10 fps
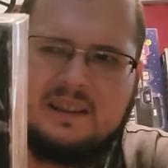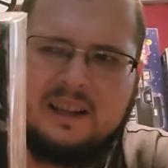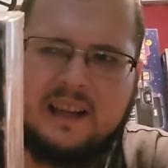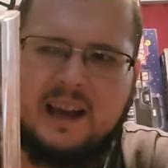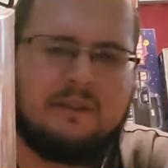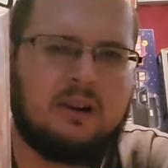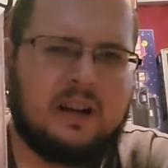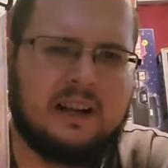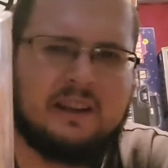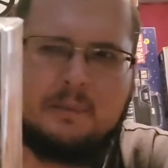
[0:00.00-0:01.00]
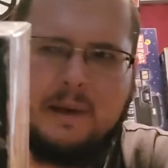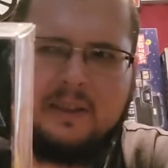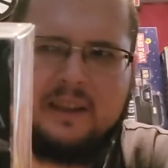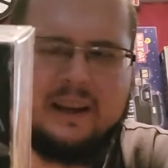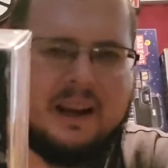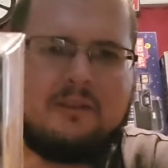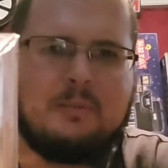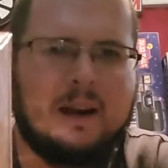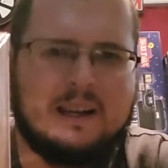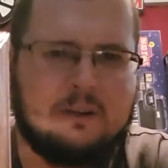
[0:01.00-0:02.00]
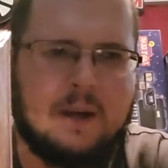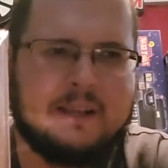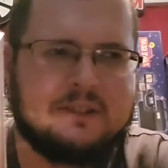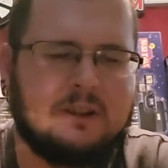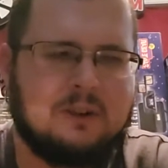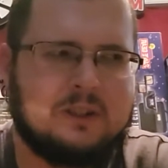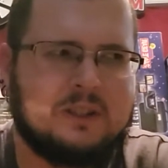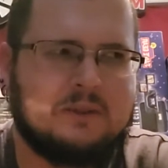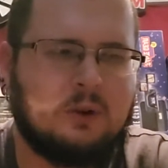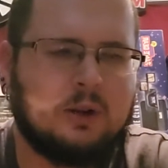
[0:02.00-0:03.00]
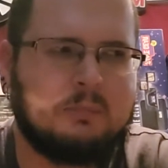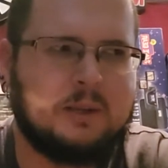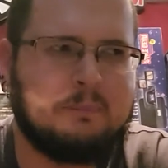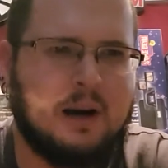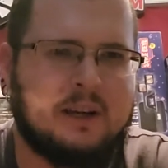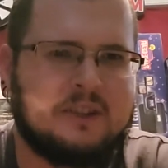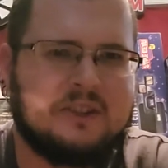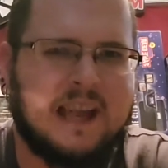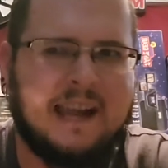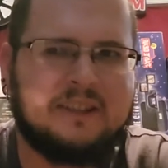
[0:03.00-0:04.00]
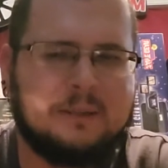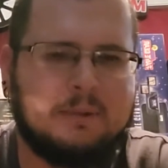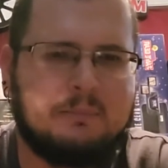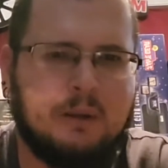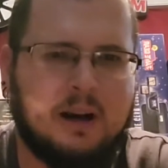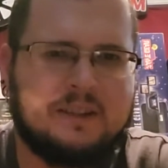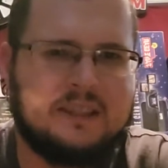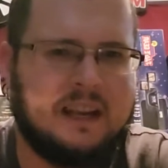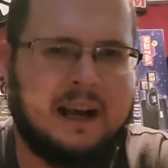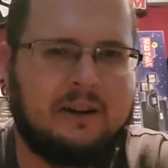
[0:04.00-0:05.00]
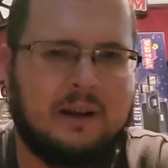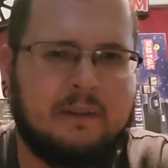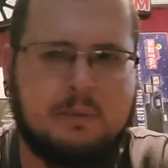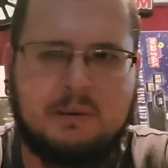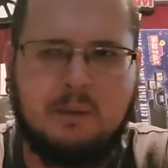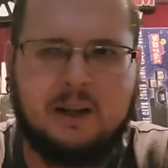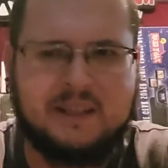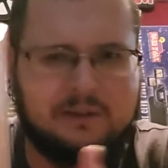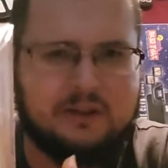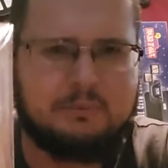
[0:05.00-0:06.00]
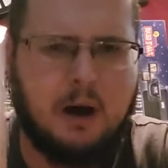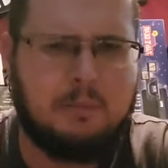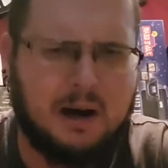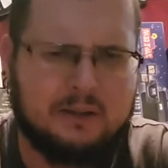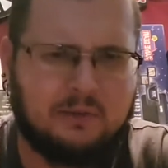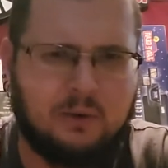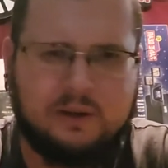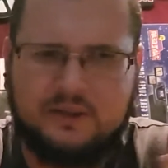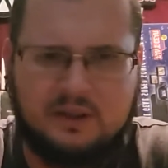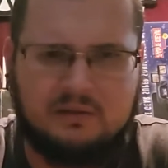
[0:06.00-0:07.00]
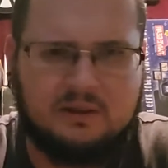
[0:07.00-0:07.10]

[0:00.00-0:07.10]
Like, I haven't heard anything about that, and everybody who has Star Fox 64 complete in box has the big box, and I don't have the big box, I have a small box for it, so...